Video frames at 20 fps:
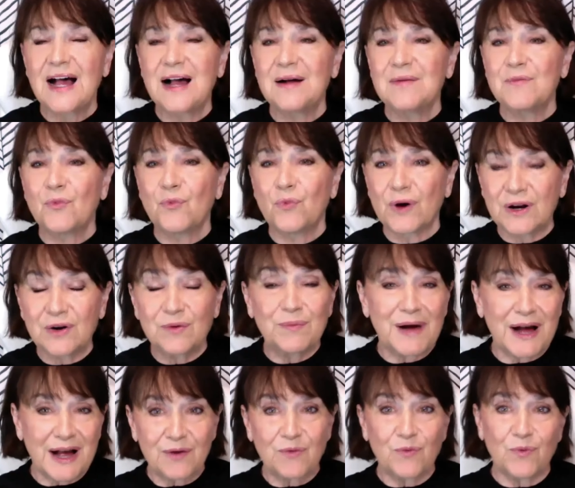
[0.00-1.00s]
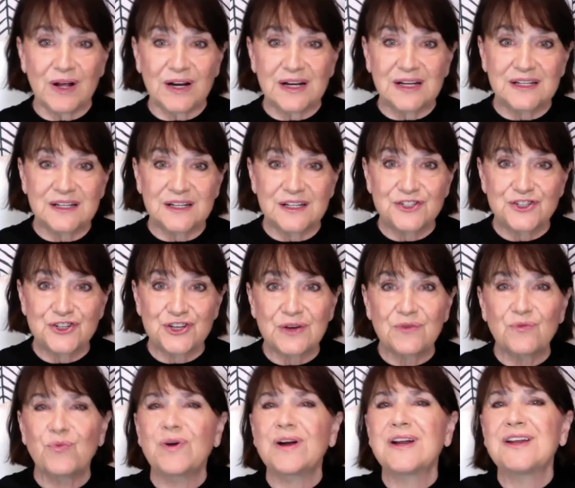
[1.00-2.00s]
Um, what am I wanting to
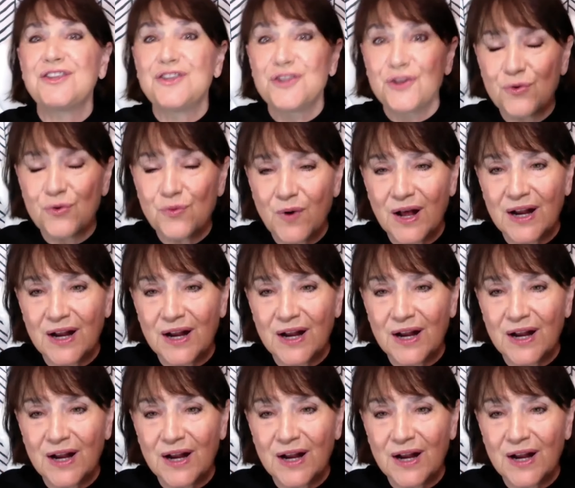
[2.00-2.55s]
achieve? What are you